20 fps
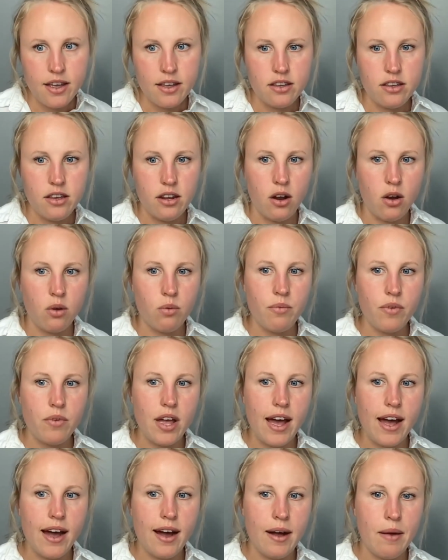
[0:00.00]

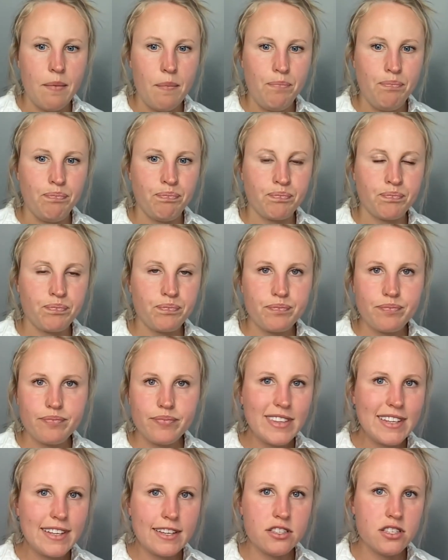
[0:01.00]

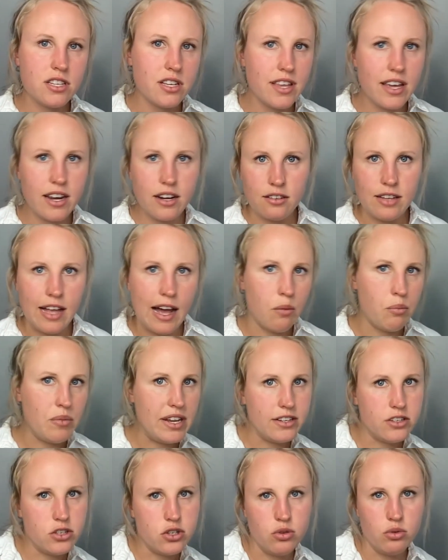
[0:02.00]
to then allow
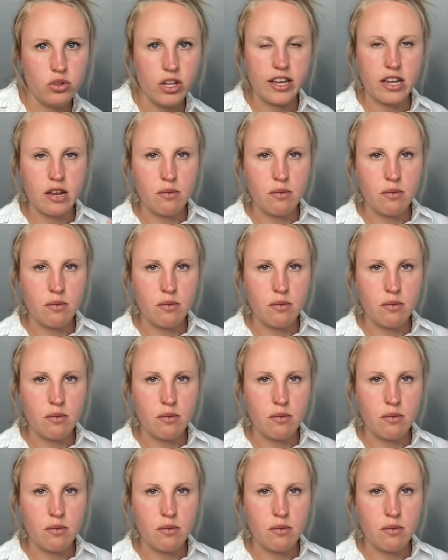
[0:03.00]
me to like